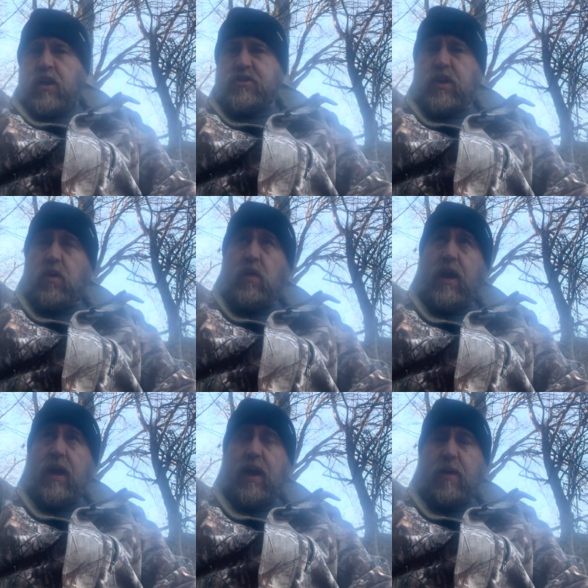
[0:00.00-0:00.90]
So
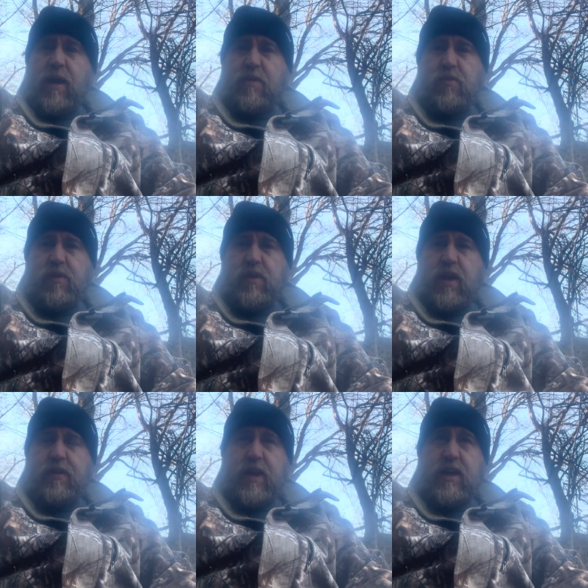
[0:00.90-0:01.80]
after we've
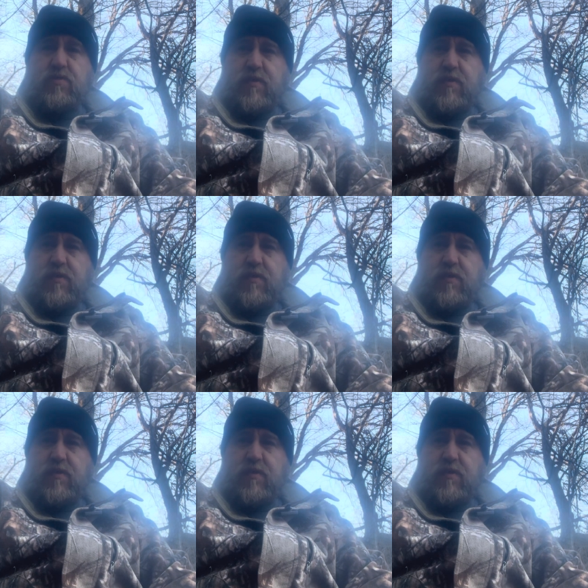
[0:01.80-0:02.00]
done this,